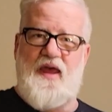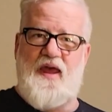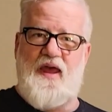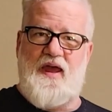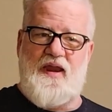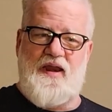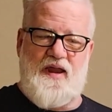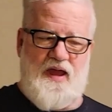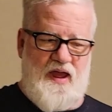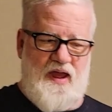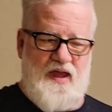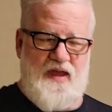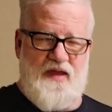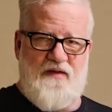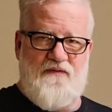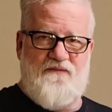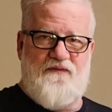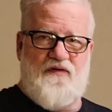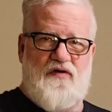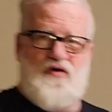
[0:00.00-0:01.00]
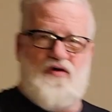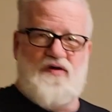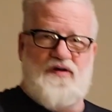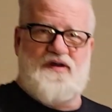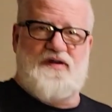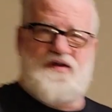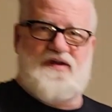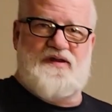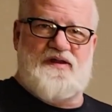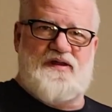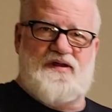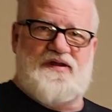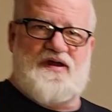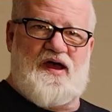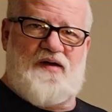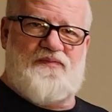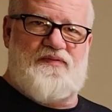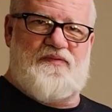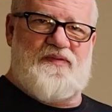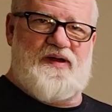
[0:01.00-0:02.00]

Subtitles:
and I have hooked it to the top of